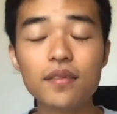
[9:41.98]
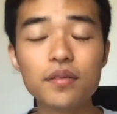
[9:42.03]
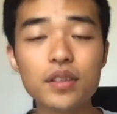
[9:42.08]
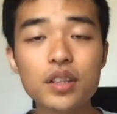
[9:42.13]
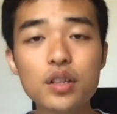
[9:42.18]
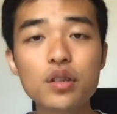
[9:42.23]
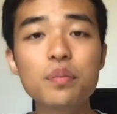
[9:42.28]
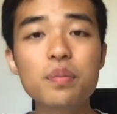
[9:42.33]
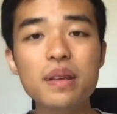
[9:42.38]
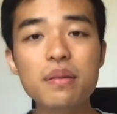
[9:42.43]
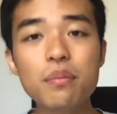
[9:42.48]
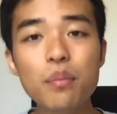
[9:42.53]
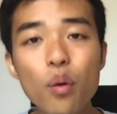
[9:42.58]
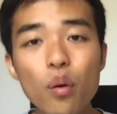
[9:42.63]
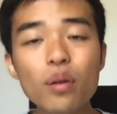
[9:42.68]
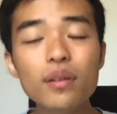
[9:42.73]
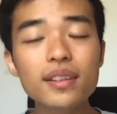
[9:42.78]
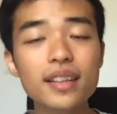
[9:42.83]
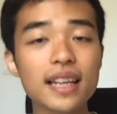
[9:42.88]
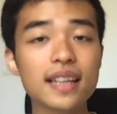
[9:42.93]
you'll be
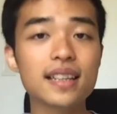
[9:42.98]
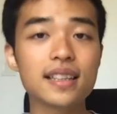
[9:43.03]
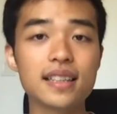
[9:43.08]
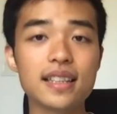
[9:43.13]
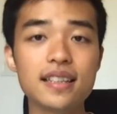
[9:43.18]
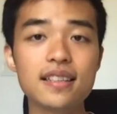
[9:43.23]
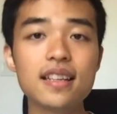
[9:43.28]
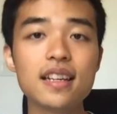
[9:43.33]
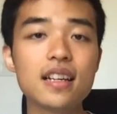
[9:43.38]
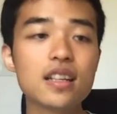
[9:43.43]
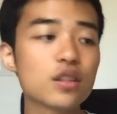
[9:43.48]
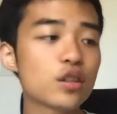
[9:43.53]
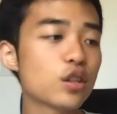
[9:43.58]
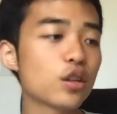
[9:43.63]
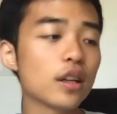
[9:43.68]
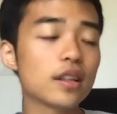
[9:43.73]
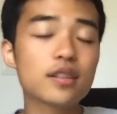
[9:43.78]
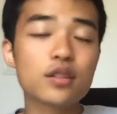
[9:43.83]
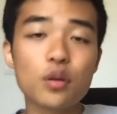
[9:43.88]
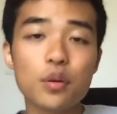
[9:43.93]
more likely
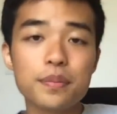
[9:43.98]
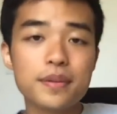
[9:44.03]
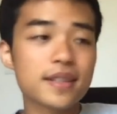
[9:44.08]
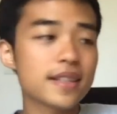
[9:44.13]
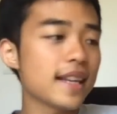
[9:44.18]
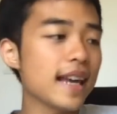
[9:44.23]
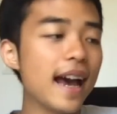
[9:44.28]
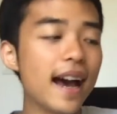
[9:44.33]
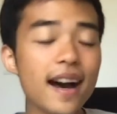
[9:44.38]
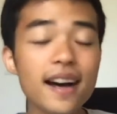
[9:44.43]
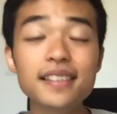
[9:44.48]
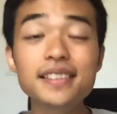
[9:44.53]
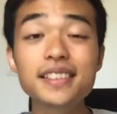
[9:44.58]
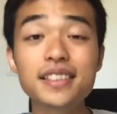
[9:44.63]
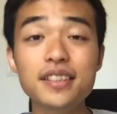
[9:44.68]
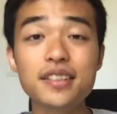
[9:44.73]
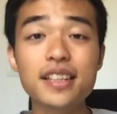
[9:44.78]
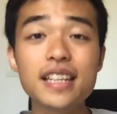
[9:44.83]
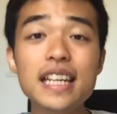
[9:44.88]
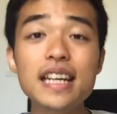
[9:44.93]
to adopt
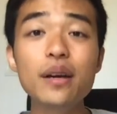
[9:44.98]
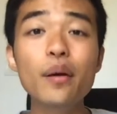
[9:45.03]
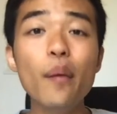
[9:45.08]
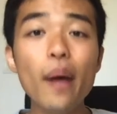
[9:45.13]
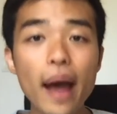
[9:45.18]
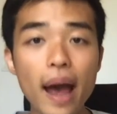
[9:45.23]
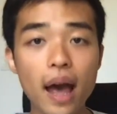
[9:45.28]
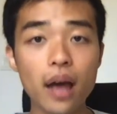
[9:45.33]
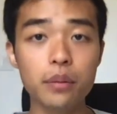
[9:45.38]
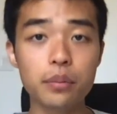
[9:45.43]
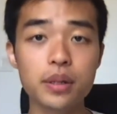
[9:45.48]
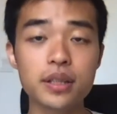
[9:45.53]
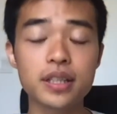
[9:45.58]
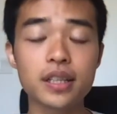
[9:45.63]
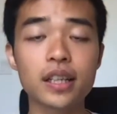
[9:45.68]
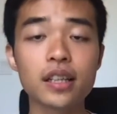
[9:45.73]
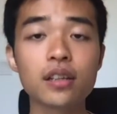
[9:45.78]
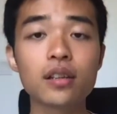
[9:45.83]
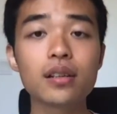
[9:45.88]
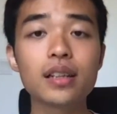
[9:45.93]
other new habits
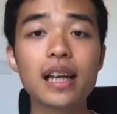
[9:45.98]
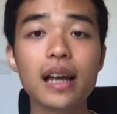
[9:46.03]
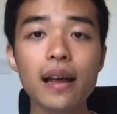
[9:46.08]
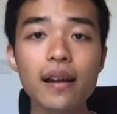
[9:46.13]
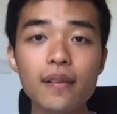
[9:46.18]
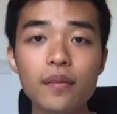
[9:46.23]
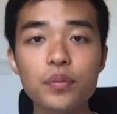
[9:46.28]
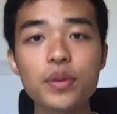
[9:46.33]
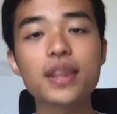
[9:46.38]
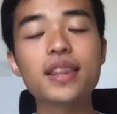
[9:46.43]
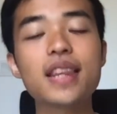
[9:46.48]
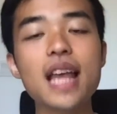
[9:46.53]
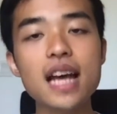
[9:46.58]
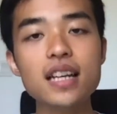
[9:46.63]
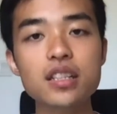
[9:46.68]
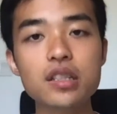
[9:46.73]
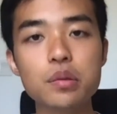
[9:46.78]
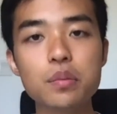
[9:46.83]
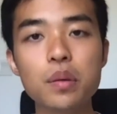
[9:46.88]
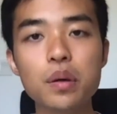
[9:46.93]
in your life. And
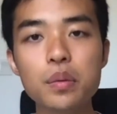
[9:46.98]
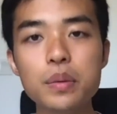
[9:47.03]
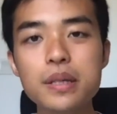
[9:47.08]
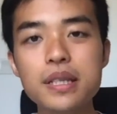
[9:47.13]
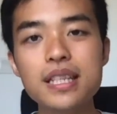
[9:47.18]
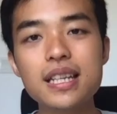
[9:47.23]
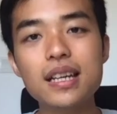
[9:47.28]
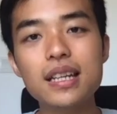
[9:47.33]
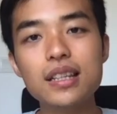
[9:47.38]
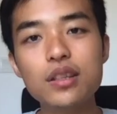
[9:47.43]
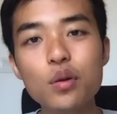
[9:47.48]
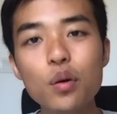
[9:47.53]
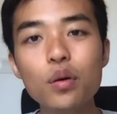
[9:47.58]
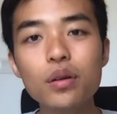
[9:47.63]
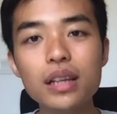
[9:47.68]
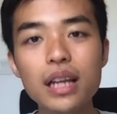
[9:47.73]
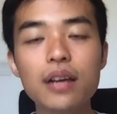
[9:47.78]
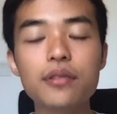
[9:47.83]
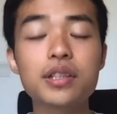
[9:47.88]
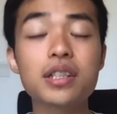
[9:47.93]
that's the moment that your
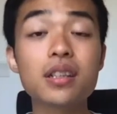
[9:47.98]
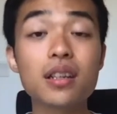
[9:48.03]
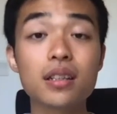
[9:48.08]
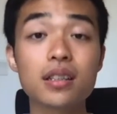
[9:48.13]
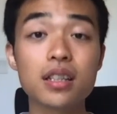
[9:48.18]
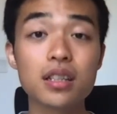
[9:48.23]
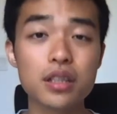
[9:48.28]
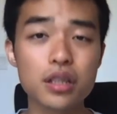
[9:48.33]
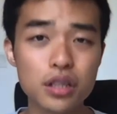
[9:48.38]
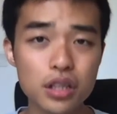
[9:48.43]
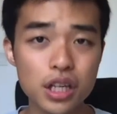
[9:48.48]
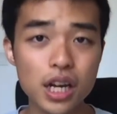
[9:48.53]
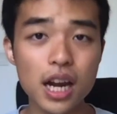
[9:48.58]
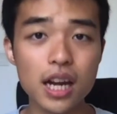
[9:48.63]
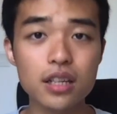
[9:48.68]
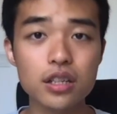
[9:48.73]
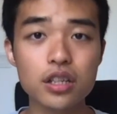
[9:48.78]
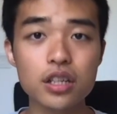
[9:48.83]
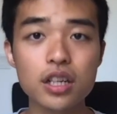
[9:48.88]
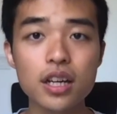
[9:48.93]
life started to
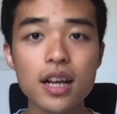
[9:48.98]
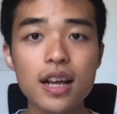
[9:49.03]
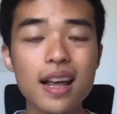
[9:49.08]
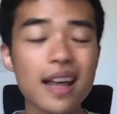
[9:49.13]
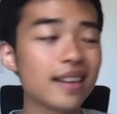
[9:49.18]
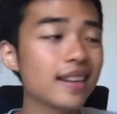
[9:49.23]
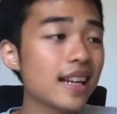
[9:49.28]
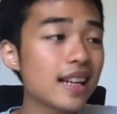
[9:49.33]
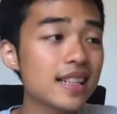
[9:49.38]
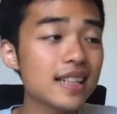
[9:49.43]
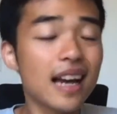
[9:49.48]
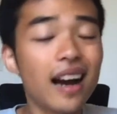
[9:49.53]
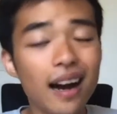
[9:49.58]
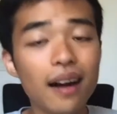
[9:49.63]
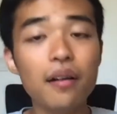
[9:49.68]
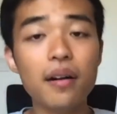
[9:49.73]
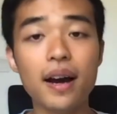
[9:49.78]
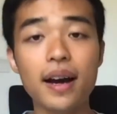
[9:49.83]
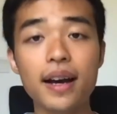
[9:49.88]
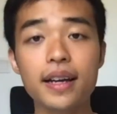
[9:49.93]
change. And that's
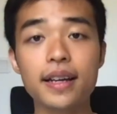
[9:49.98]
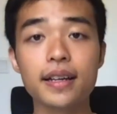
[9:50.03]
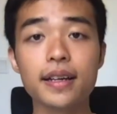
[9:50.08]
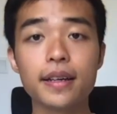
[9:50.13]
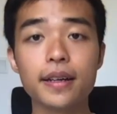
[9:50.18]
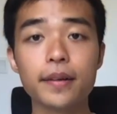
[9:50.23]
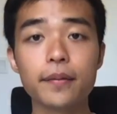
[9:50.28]
how I